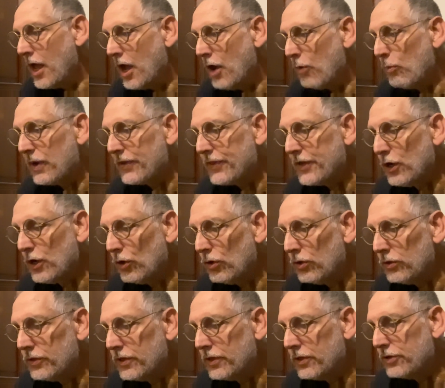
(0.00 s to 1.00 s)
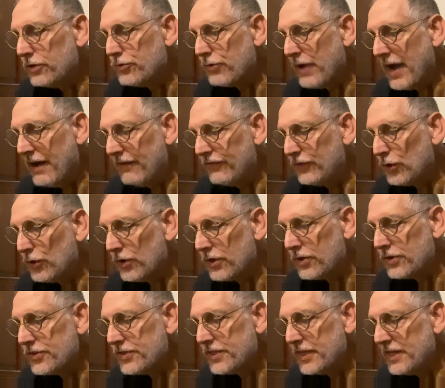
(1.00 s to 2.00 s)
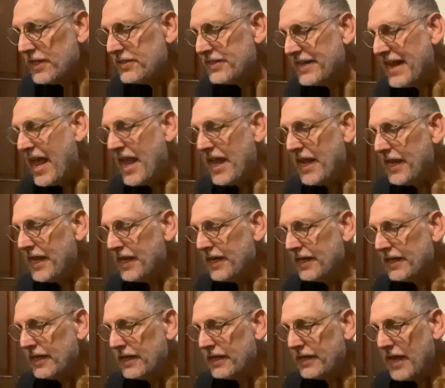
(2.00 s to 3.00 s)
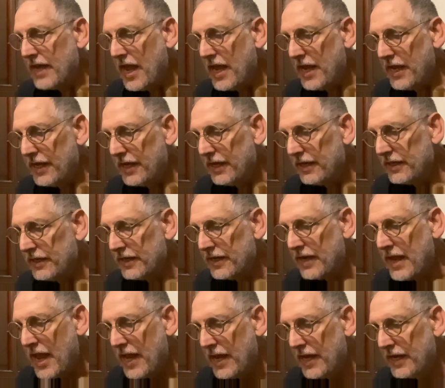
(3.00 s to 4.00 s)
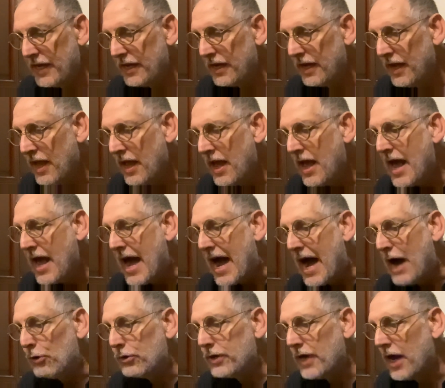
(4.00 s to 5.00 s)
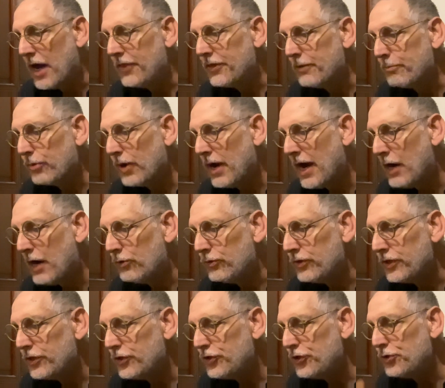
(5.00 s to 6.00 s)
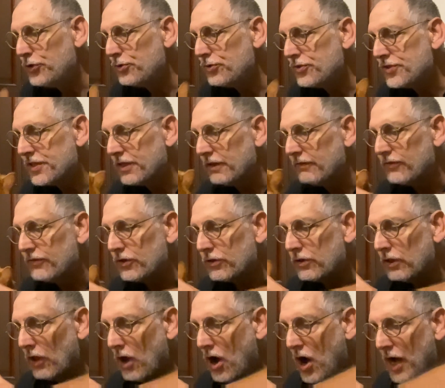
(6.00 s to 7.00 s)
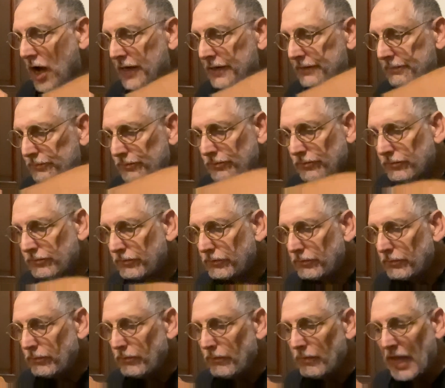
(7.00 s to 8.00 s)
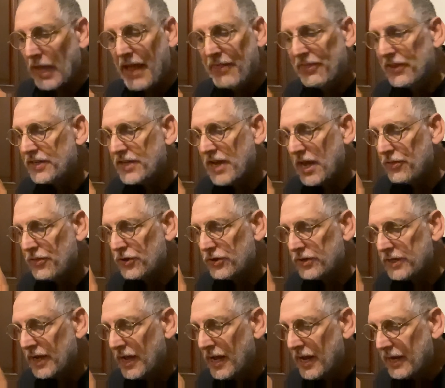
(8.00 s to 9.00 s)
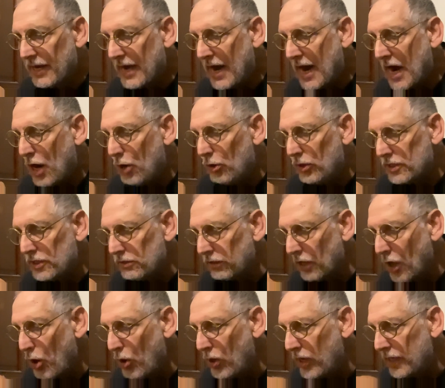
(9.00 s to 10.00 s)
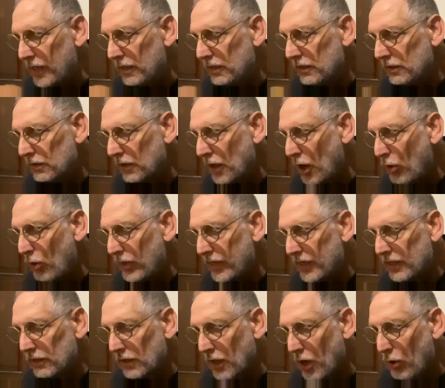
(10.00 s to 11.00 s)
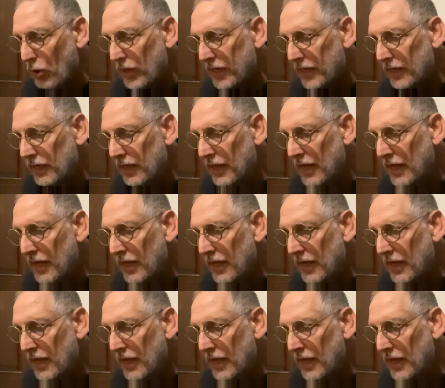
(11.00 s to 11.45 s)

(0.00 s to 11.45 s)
Where the old draft horse is neighing, neighing, neighing, out on the brown, dew-silvered lawn, and the tethered cow is lowing, lowing, lowing,